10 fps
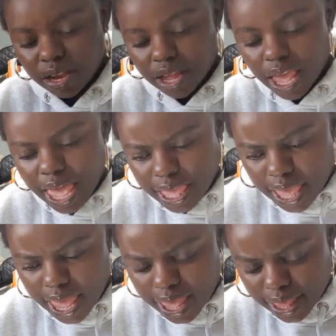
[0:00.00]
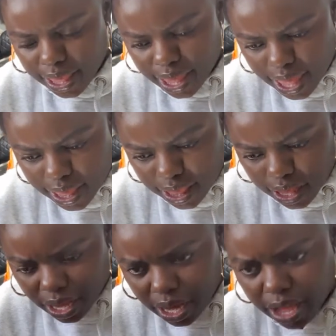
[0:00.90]
Hey,
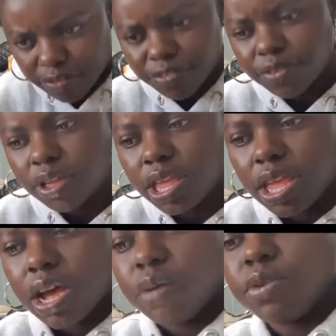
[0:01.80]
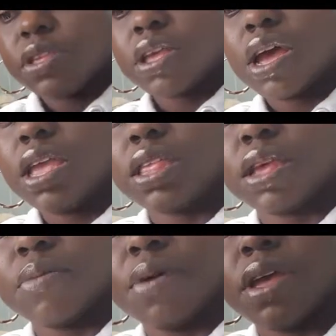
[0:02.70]
enough. I'm just cutting
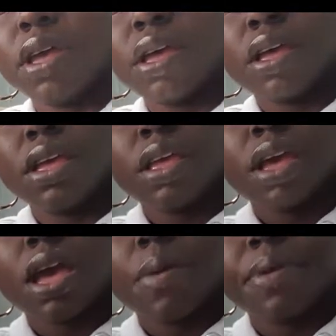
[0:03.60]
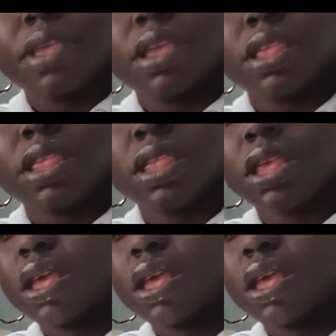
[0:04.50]
some cabbages.